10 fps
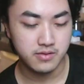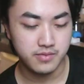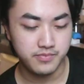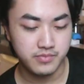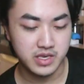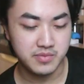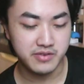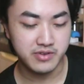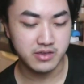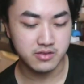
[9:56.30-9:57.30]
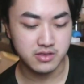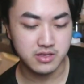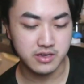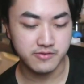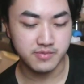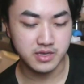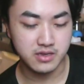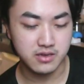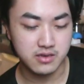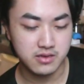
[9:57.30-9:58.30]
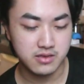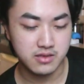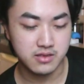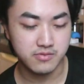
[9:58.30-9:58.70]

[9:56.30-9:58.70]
Maybe if I could save my... Nope.